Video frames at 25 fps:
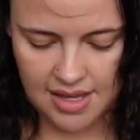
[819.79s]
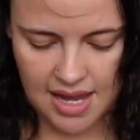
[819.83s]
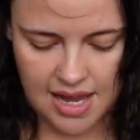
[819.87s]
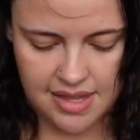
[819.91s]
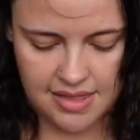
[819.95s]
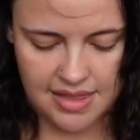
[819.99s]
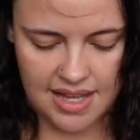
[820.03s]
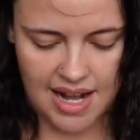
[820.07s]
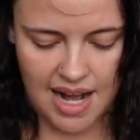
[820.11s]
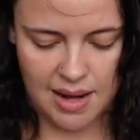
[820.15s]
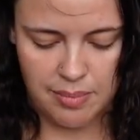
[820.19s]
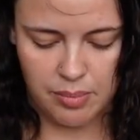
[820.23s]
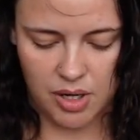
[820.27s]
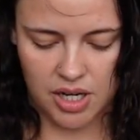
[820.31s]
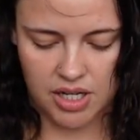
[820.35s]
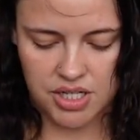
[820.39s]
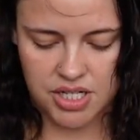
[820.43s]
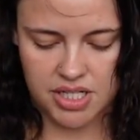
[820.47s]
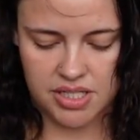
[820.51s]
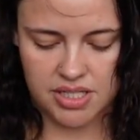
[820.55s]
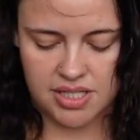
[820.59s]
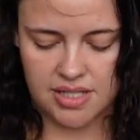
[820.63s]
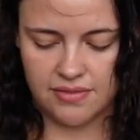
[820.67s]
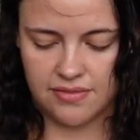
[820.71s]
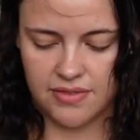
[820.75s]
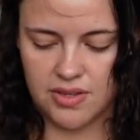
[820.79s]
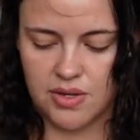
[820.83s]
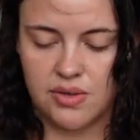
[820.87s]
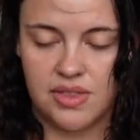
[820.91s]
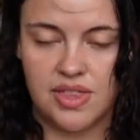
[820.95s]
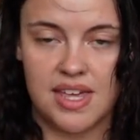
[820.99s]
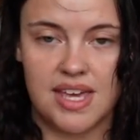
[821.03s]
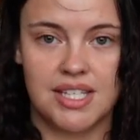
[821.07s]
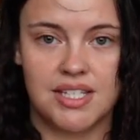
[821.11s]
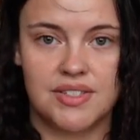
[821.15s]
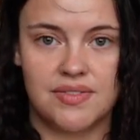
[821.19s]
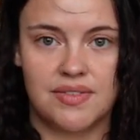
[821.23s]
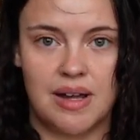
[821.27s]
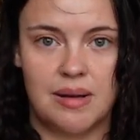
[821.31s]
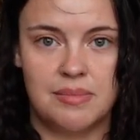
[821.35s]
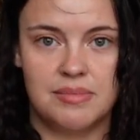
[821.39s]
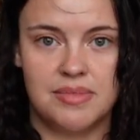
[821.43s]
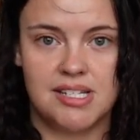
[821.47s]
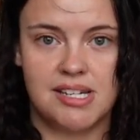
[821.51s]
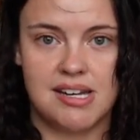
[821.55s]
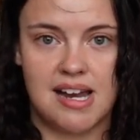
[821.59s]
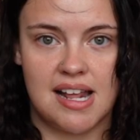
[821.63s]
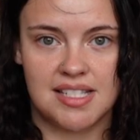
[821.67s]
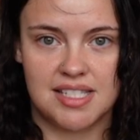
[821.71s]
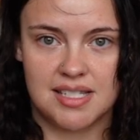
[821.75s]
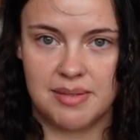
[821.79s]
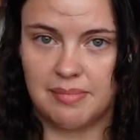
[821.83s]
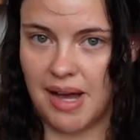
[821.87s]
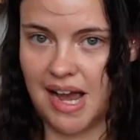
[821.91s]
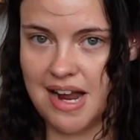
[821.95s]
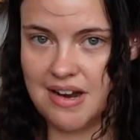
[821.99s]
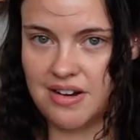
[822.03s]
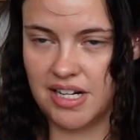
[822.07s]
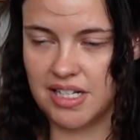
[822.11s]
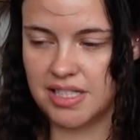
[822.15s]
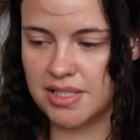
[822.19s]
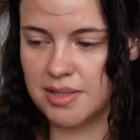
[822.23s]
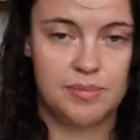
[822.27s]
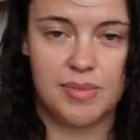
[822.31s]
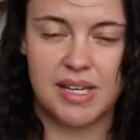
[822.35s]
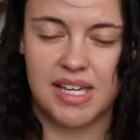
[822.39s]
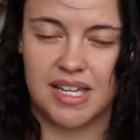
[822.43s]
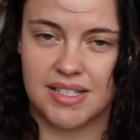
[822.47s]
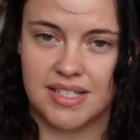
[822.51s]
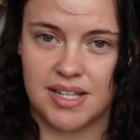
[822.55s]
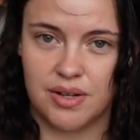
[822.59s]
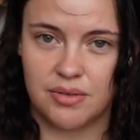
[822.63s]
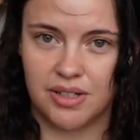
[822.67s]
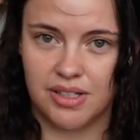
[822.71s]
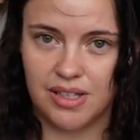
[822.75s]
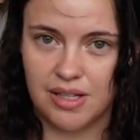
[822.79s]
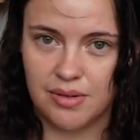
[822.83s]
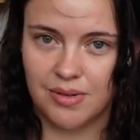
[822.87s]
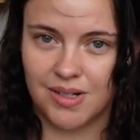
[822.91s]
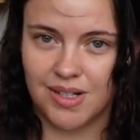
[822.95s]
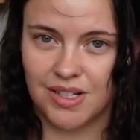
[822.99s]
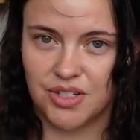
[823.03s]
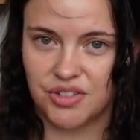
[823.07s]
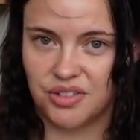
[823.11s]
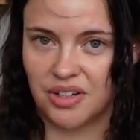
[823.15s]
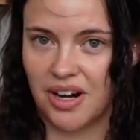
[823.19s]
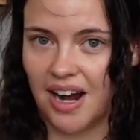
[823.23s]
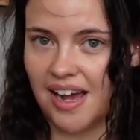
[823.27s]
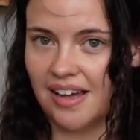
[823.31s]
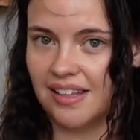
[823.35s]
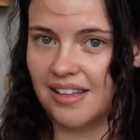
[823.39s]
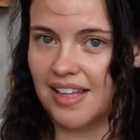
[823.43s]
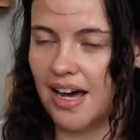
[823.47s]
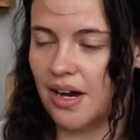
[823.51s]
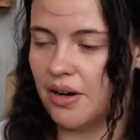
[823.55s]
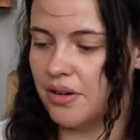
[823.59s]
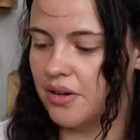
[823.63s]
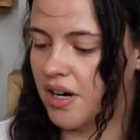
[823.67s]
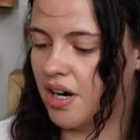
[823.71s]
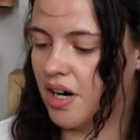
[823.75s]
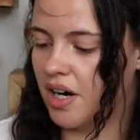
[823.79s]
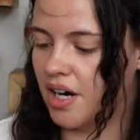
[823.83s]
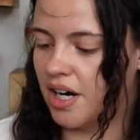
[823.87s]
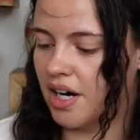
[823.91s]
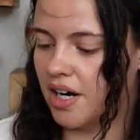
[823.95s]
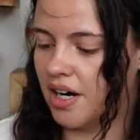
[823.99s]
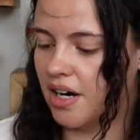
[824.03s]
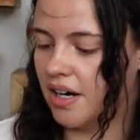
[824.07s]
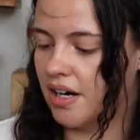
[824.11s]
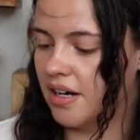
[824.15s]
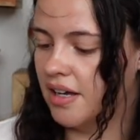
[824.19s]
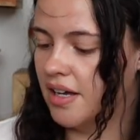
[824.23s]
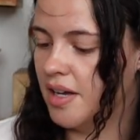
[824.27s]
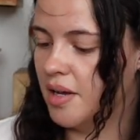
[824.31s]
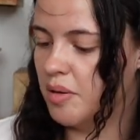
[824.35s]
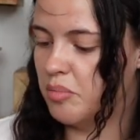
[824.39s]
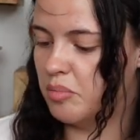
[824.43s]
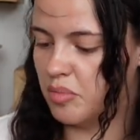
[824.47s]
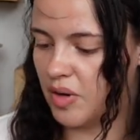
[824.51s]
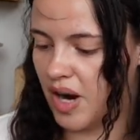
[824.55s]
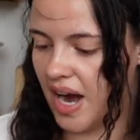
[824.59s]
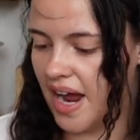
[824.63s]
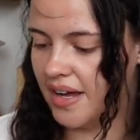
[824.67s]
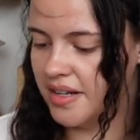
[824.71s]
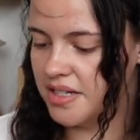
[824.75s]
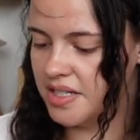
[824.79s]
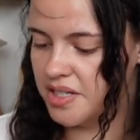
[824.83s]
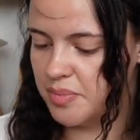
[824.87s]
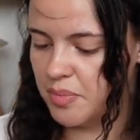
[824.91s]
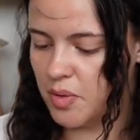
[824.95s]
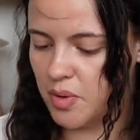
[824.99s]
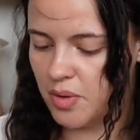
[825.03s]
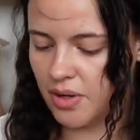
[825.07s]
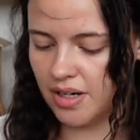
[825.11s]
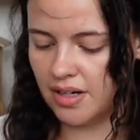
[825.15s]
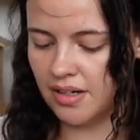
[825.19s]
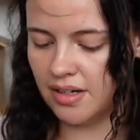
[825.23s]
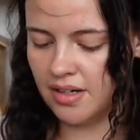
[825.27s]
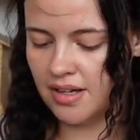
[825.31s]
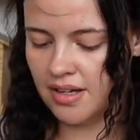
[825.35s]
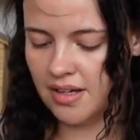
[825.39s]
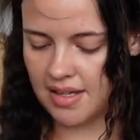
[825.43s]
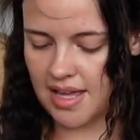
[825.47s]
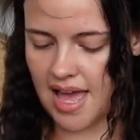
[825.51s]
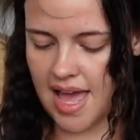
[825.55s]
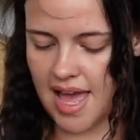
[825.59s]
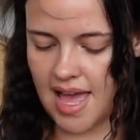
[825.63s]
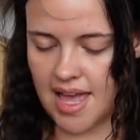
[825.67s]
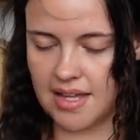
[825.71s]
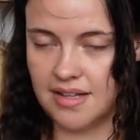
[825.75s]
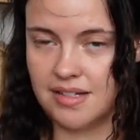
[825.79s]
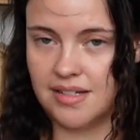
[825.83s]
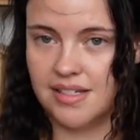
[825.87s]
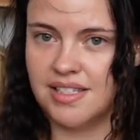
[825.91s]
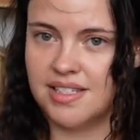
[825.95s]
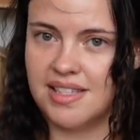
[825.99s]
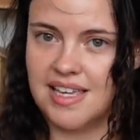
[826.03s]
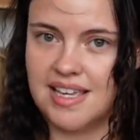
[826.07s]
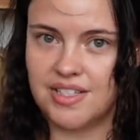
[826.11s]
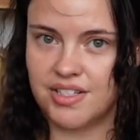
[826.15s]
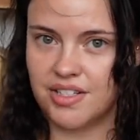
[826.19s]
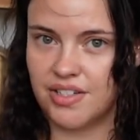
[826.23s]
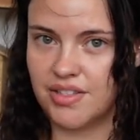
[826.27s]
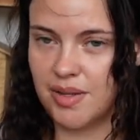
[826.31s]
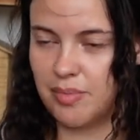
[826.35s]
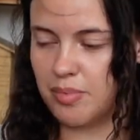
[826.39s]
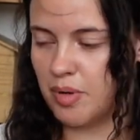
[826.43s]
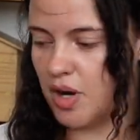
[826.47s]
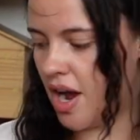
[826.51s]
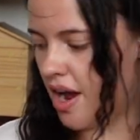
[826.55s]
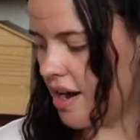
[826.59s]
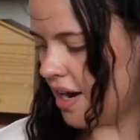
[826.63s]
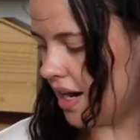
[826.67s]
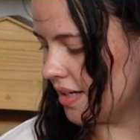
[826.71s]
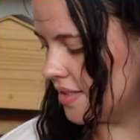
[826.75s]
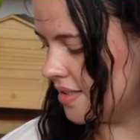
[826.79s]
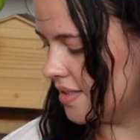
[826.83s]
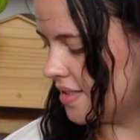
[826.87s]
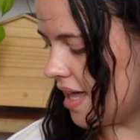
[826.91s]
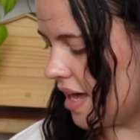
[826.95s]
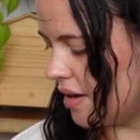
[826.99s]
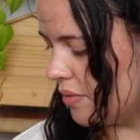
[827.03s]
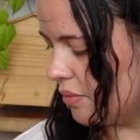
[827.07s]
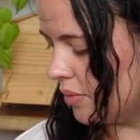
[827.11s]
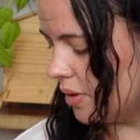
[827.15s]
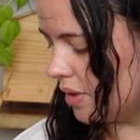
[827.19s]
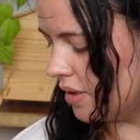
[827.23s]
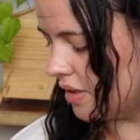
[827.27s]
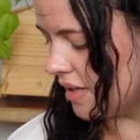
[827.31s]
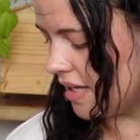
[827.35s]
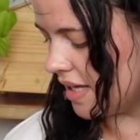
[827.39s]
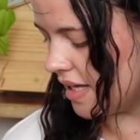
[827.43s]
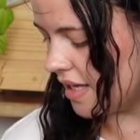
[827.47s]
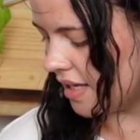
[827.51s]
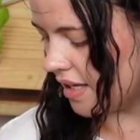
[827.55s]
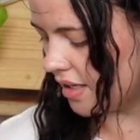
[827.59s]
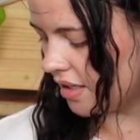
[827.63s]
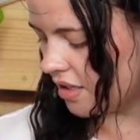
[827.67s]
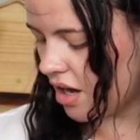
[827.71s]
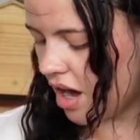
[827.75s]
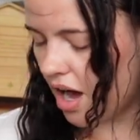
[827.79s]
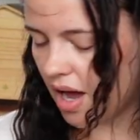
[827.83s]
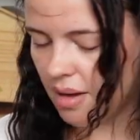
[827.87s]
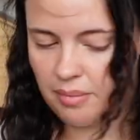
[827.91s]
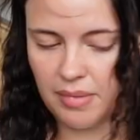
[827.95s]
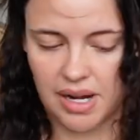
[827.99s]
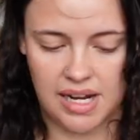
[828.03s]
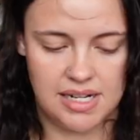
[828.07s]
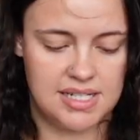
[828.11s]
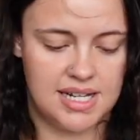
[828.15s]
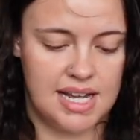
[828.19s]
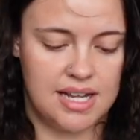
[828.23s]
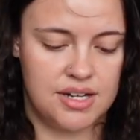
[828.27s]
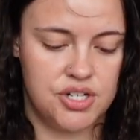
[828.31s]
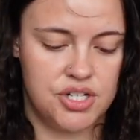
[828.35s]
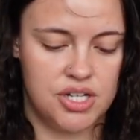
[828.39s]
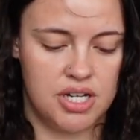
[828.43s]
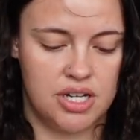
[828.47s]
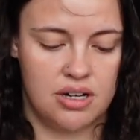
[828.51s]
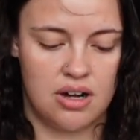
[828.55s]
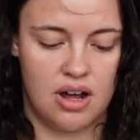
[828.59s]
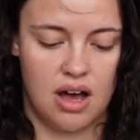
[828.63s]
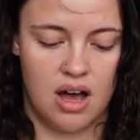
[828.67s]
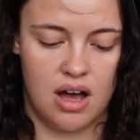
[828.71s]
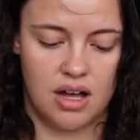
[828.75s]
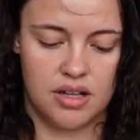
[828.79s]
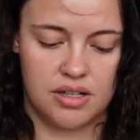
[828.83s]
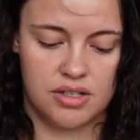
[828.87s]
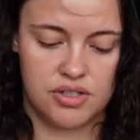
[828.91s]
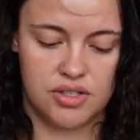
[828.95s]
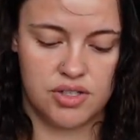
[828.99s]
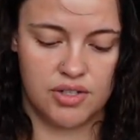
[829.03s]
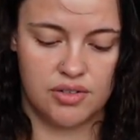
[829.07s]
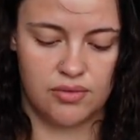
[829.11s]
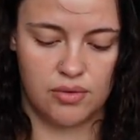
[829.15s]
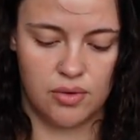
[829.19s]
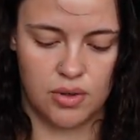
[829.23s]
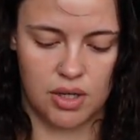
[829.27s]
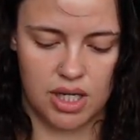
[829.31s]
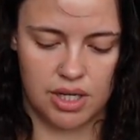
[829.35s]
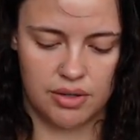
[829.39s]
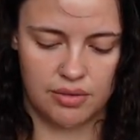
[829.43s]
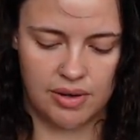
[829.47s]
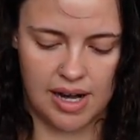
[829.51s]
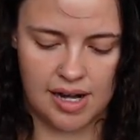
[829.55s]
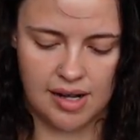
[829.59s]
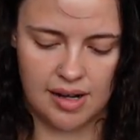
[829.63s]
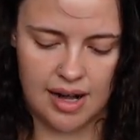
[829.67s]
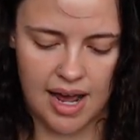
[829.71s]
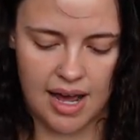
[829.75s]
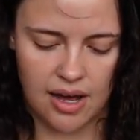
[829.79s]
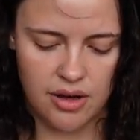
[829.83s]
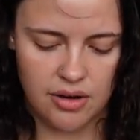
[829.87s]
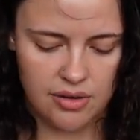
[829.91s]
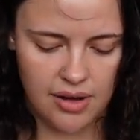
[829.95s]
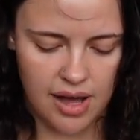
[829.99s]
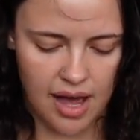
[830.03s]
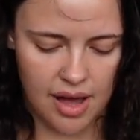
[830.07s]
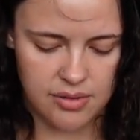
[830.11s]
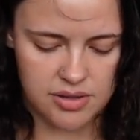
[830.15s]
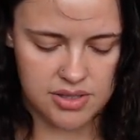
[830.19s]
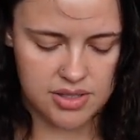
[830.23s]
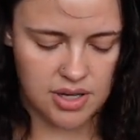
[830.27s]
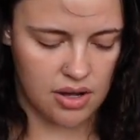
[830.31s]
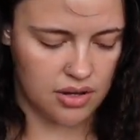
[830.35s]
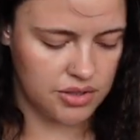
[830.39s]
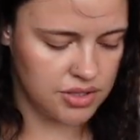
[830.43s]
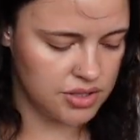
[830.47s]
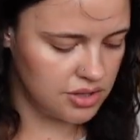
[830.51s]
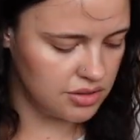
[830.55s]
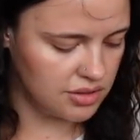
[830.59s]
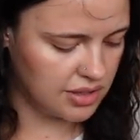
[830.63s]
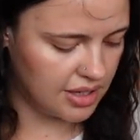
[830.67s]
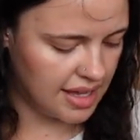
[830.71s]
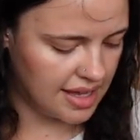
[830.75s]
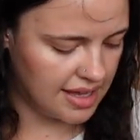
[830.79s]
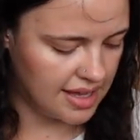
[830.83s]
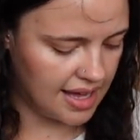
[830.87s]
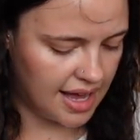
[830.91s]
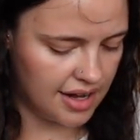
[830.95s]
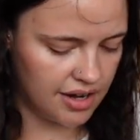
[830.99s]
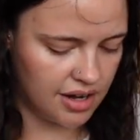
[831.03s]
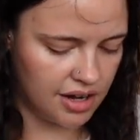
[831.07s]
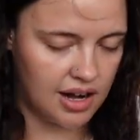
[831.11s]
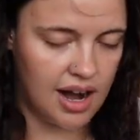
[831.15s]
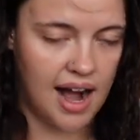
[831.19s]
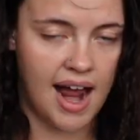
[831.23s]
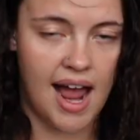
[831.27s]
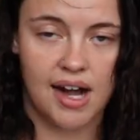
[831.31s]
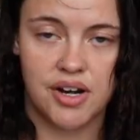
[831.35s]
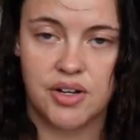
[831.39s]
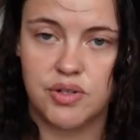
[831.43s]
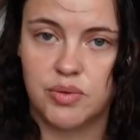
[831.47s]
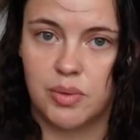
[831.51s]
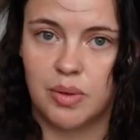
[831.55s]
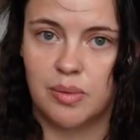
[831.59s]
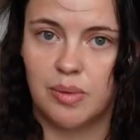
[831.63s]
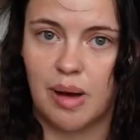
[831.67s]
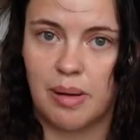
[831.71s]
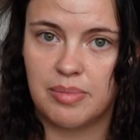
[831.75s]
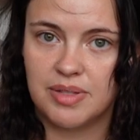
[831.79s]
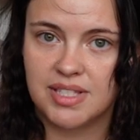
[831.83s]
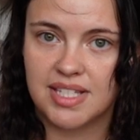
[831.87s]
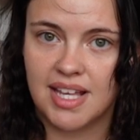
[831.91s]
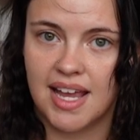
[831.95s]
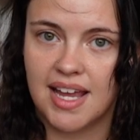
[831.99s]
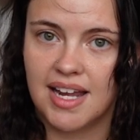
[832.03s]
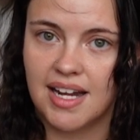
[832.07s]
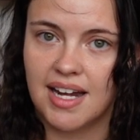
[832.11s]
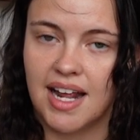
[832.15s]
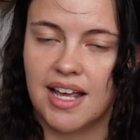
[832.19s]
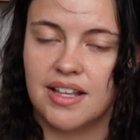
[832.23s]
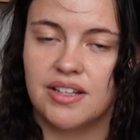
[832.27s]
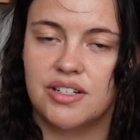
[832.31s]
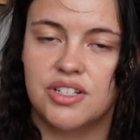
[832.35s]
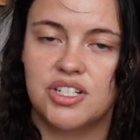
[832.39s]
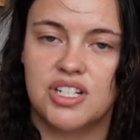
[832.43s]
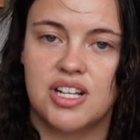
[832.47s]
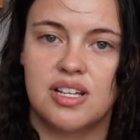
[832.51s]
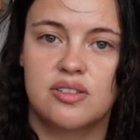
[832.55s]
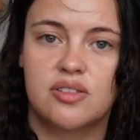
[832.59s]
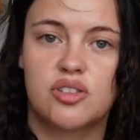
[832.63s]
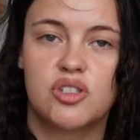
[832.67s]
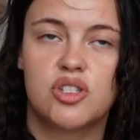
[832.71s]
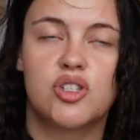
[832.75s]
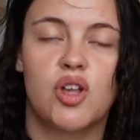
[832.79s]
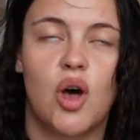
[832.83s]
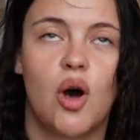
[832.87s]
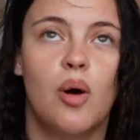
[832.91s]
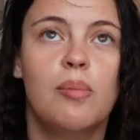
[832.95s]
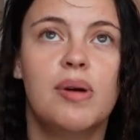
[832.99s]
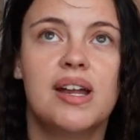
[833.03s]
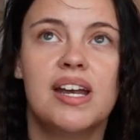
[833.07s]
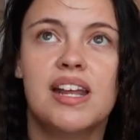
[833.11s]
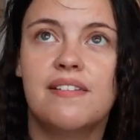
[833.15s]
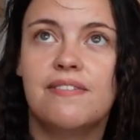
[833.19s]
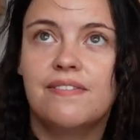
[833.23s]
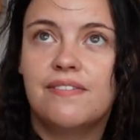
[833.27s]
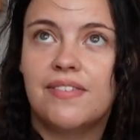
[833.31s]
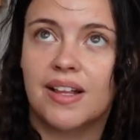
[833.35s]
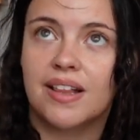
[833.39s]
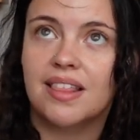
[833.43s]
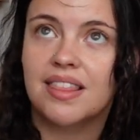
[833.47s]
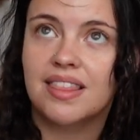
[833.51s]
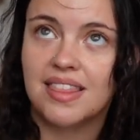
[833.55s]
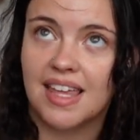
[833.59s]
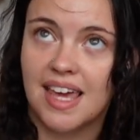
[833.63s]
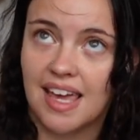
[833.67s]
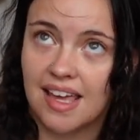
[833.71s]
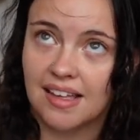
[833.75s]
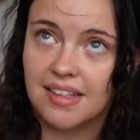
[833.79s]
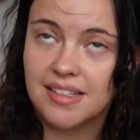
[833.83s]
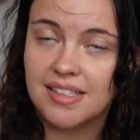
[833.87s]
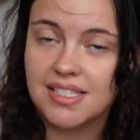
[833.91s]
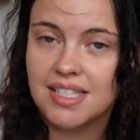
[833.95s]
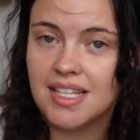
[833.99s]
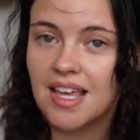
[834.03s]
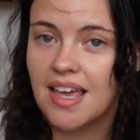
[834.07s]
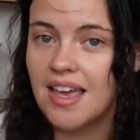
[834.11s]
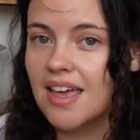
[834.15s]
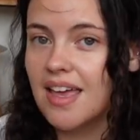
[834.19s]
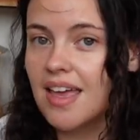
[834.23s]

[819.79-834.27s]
And then I purchased a few things from Danessa Myricks because I really want to trial out her brand more. And these are the products that really caught my attention on Sephora right now. I was also looking at her actual website and she has so many fun things.